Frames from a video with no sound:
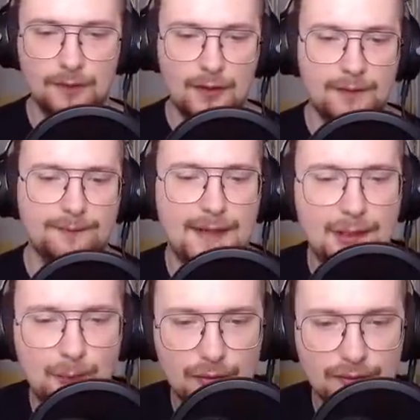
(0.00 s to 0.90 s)
Alright,
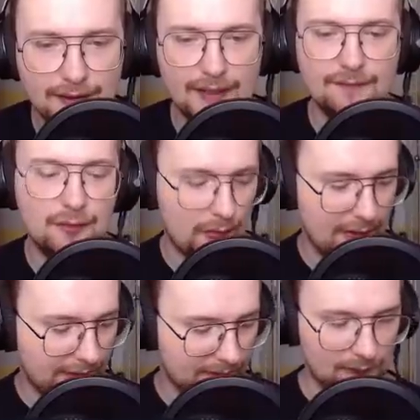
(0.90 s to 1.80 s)
pause it again real quick.
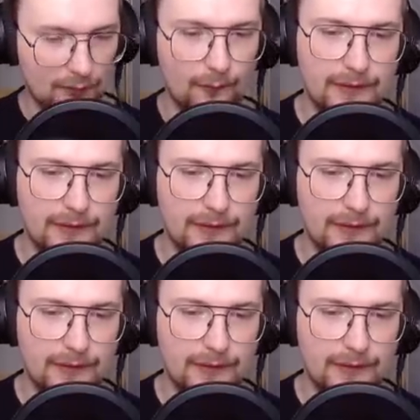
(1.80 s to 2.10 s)
On we